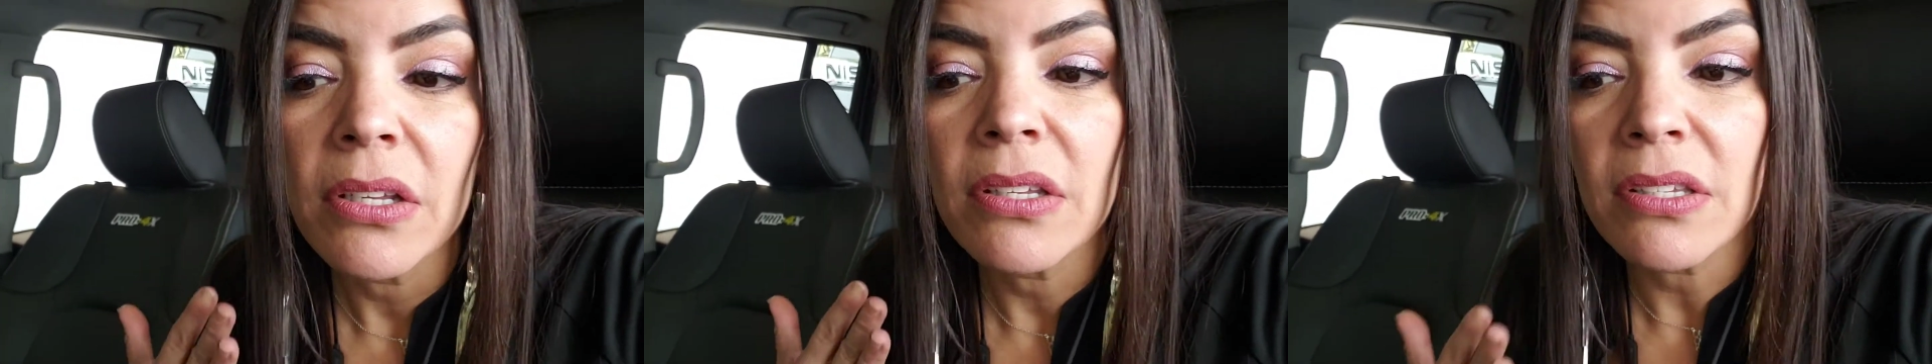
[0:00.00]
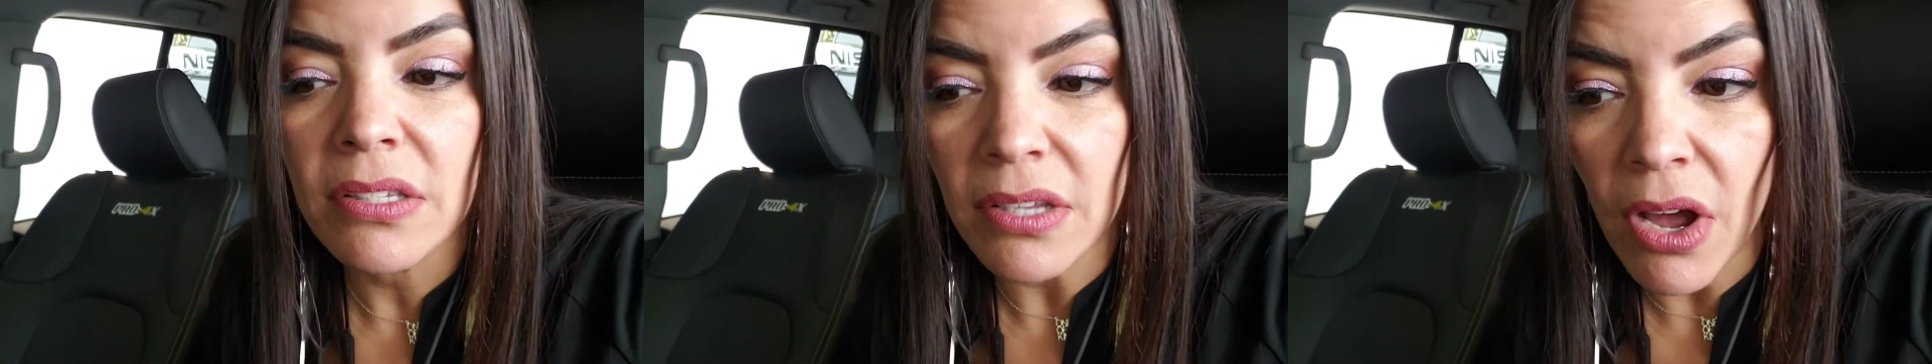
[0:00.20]

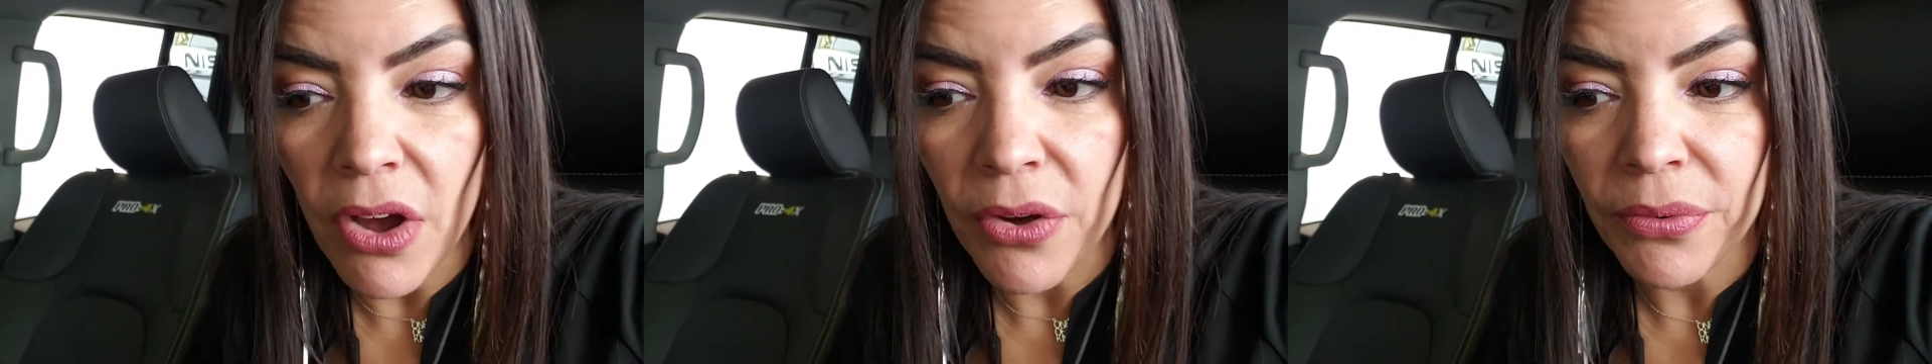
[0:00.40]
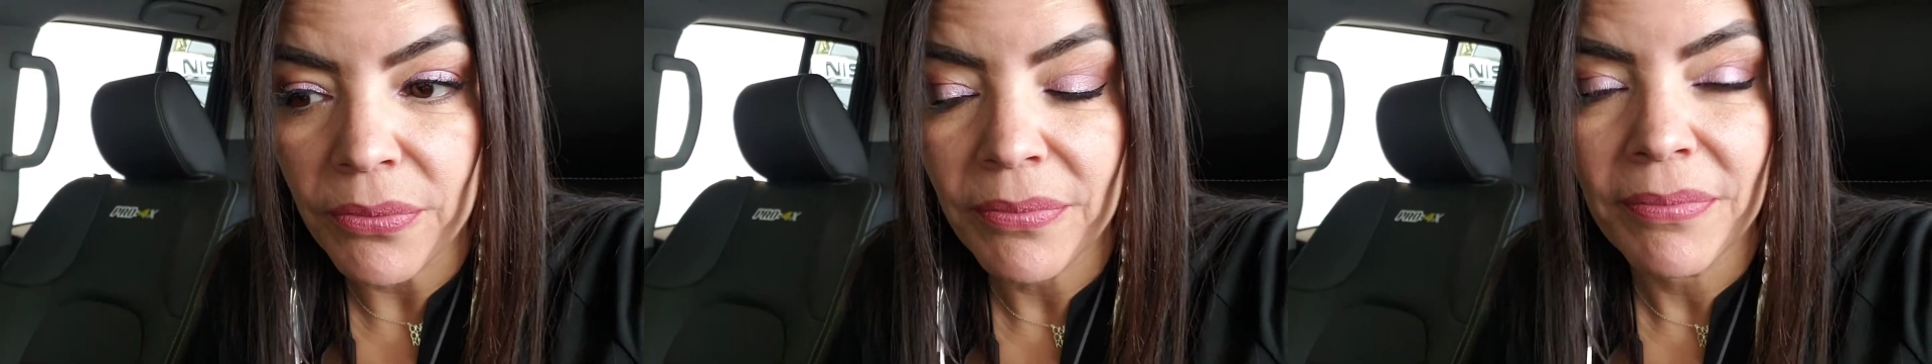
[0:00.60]

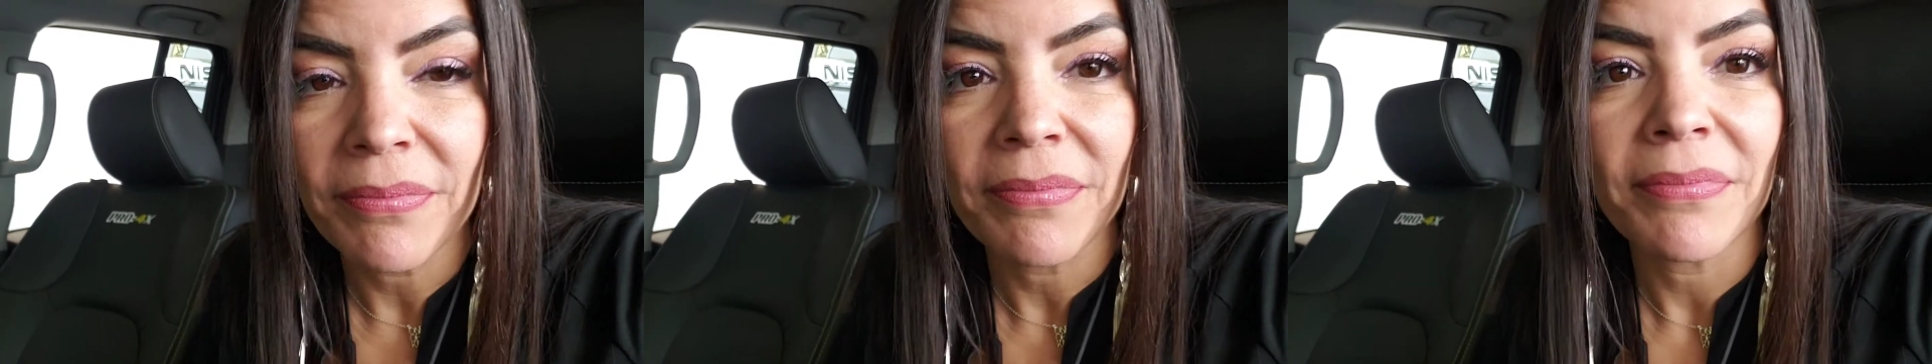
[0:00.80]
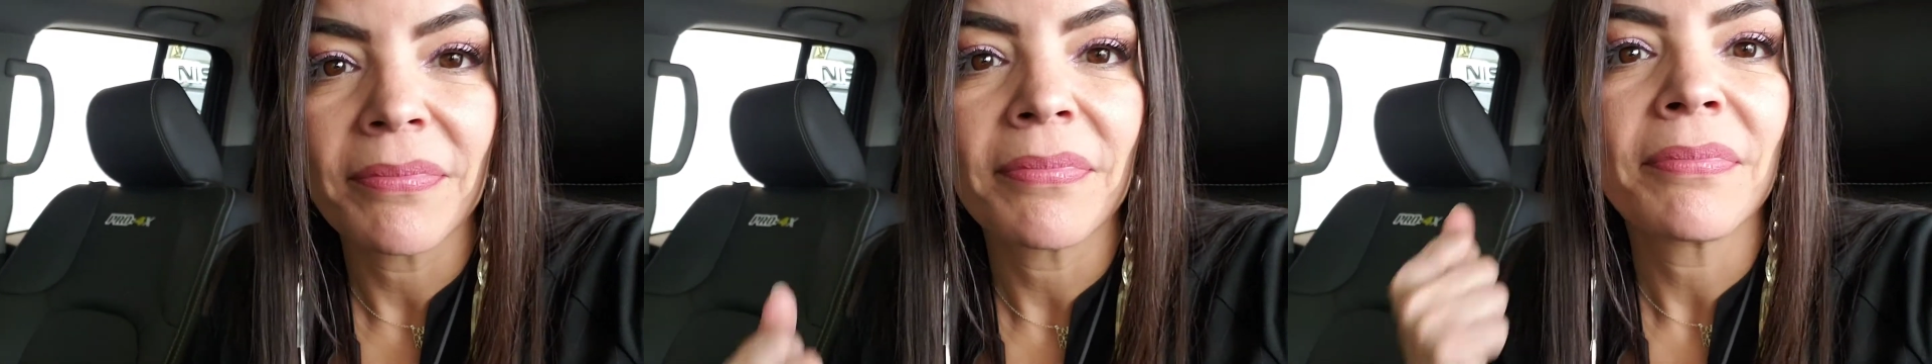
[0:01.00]
So,
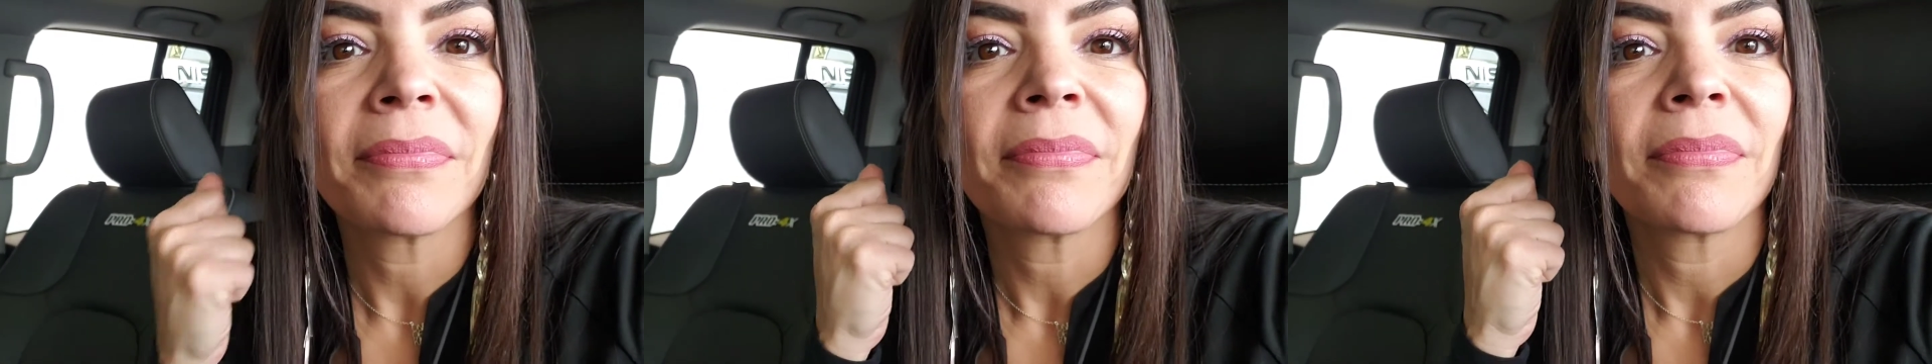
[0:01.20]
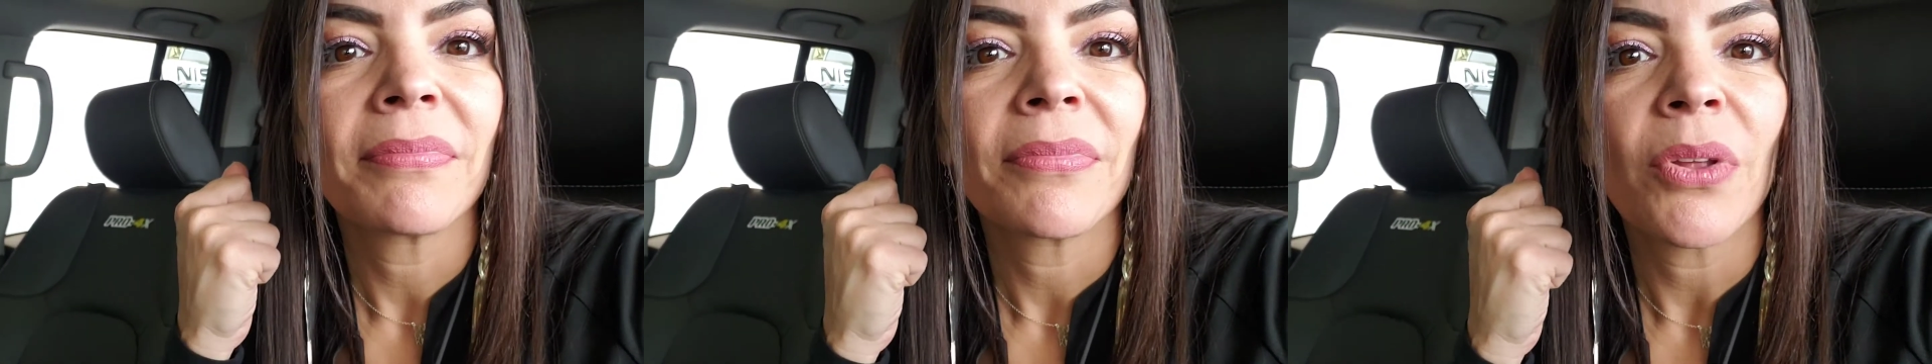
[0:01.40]

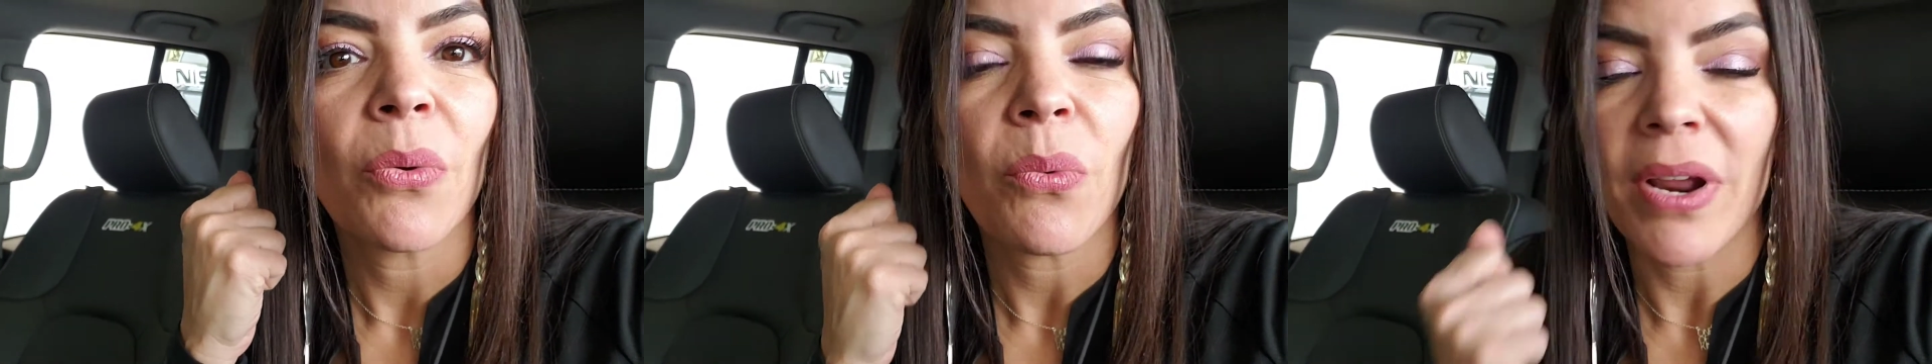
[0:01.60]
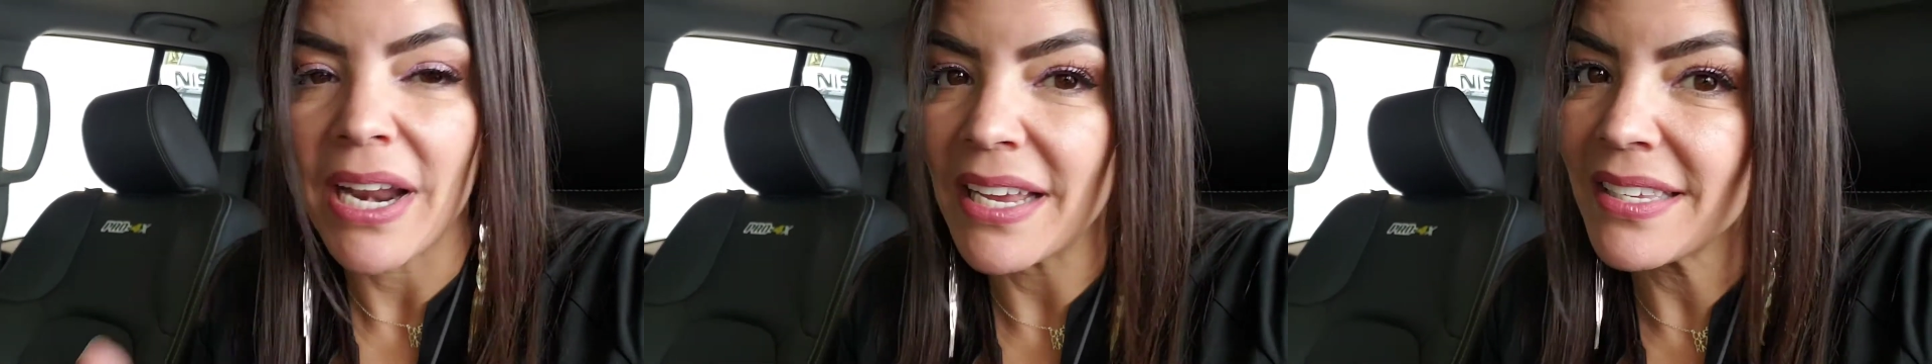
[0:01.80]

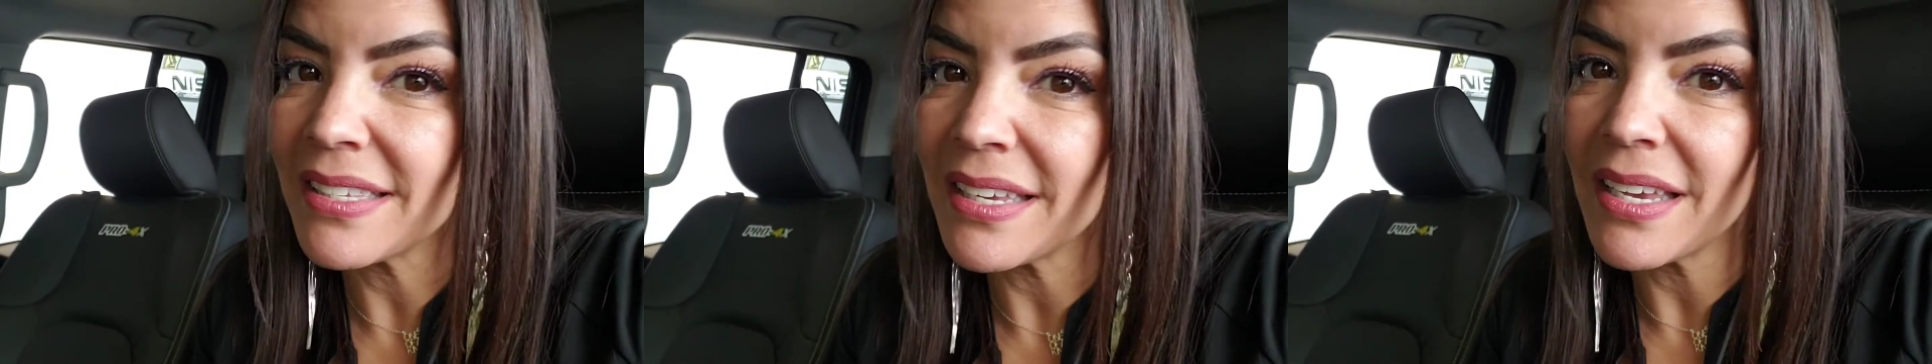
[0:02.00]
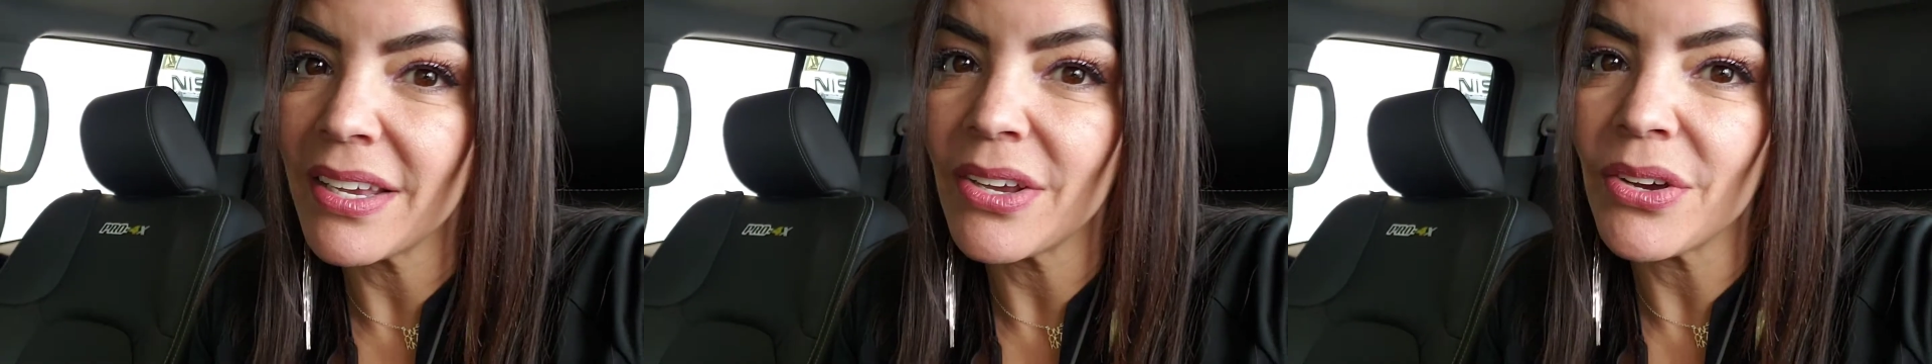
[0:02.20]
when I
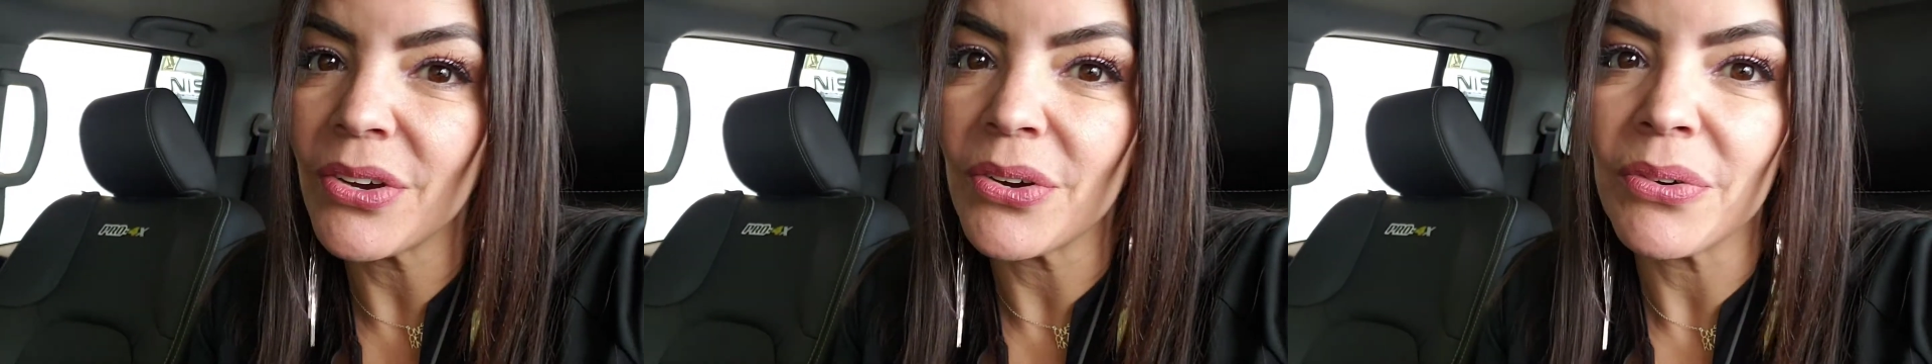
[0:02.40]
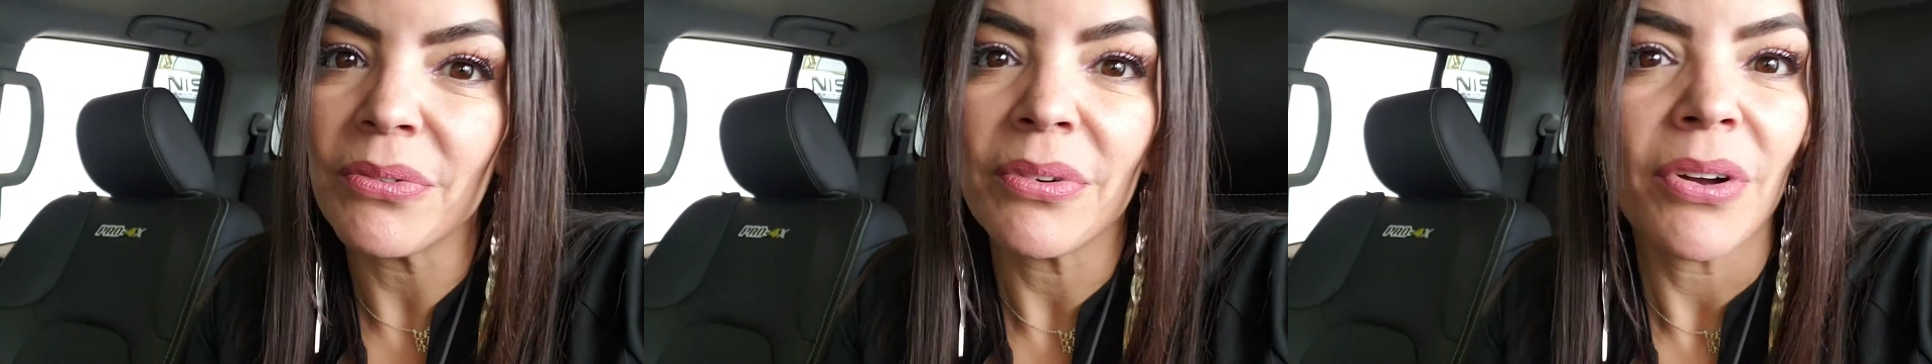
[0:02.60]
see
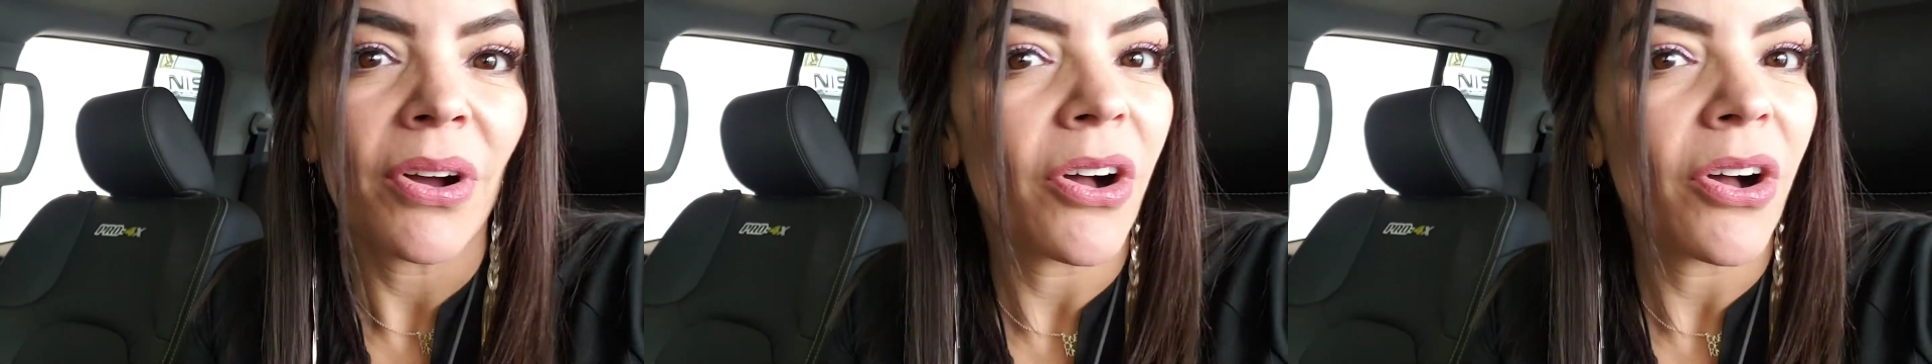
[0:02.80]
you,